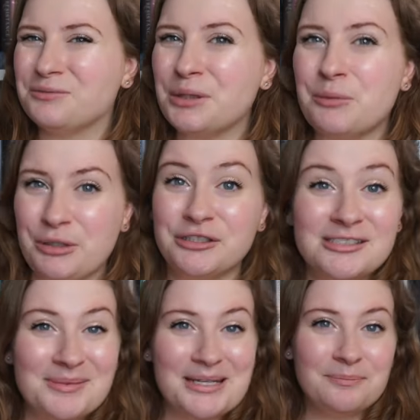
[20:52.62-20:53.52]
really weird
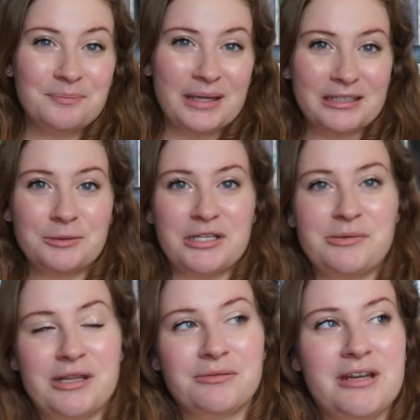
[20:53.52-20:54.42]
to me in
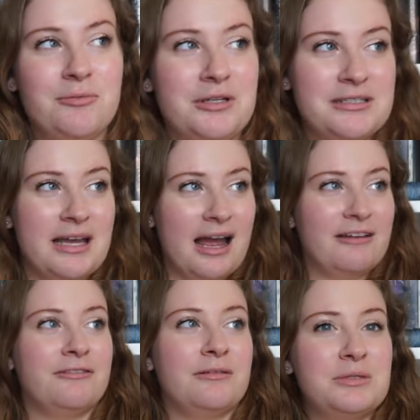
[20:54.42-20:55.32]
2023 was I
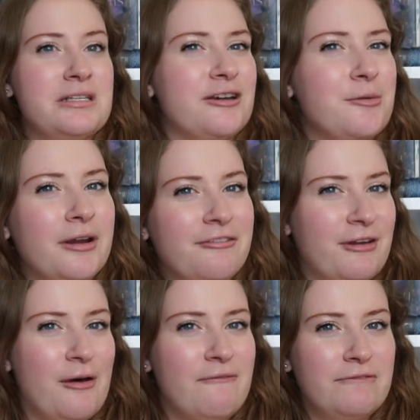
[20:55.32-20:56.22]
it was a year where I
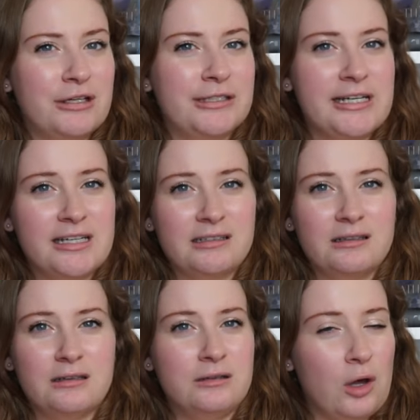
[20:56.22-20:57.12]
felt very
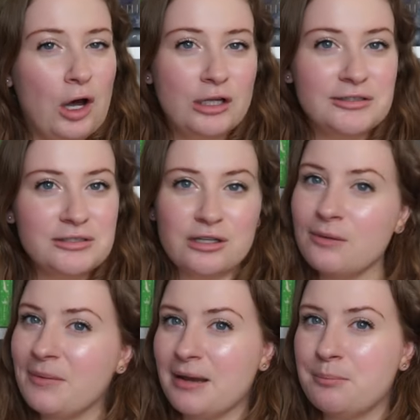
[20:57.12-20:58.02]
lost
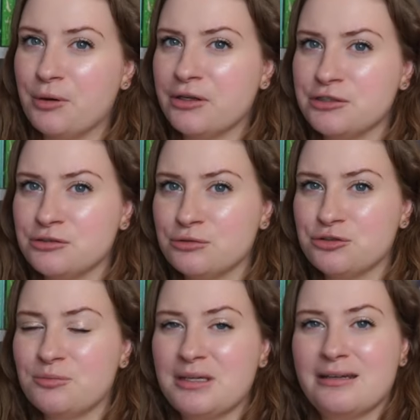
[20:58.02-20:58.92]
on my bookish
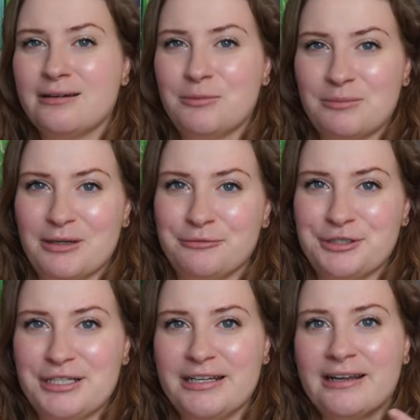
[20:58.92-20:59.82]
social media and with my
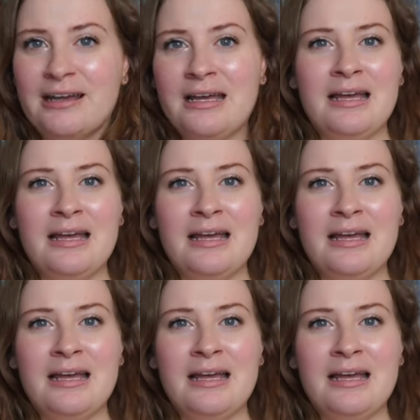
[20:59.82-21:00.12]
reading.